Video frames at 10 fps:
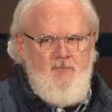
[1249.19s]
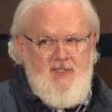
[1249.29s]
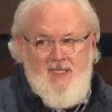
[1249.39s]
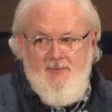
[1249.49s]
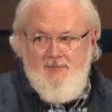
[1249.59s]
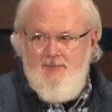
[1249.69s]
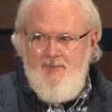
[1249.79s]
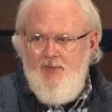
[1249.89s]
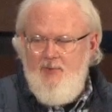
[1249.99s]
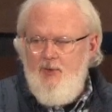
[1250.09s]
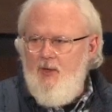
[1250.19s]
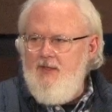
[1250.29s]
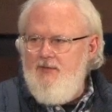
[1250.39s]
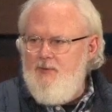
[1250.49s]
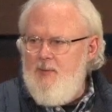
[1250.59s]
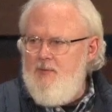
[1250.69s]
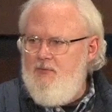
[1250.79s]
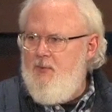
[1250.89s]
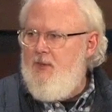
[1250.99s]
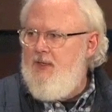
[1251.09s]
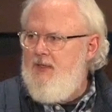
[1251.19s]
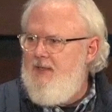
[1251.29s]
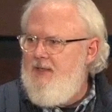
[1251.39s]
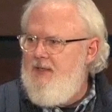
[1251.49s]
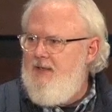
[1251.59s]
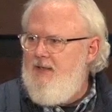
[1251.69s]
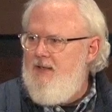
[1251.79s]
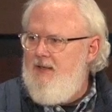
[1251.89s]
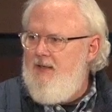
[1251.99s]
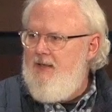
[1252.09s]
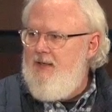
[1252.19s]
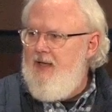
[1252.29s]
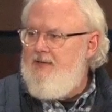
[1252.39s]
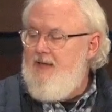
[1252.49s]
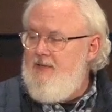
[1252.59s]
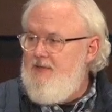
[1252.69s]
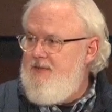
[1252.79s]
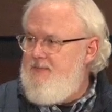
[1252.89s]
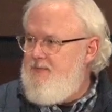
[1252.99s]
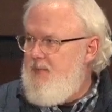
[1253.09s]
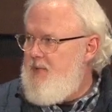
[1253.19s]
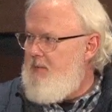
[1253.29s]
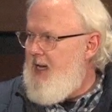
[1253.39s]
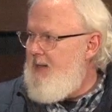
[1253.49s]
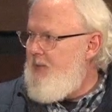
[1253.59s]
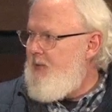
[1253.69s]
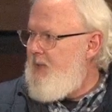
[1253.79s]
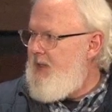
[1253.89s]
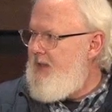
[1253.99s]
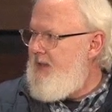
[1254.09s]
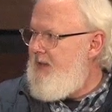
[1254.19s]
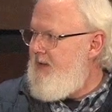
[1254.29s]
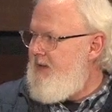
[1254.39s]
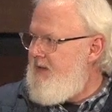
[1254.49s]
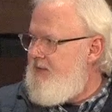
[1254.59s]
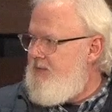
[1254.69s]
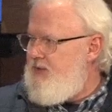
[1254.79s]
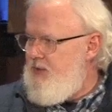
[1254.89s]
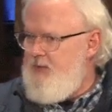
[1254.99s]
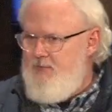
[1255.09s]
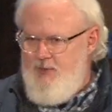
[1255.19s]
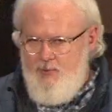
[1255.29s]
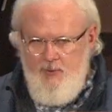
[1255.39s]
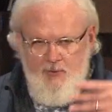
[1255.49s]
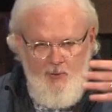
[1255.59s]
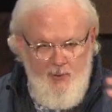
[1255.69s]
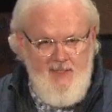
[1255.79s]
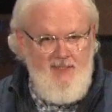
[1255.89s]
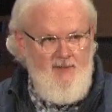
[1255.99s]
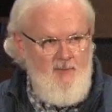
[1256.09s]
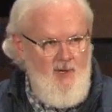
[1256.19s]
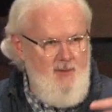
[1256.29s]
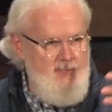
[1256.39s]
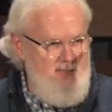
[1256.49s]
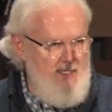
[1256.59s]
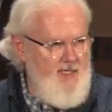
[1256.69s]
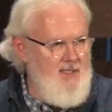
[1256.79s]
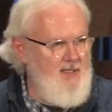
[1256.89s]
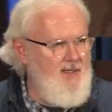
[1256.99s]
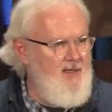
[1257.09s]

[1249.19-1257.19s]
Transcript: Say, we've never gone this way before. That's actually from the Bible when the children of Israel are going into the promised land.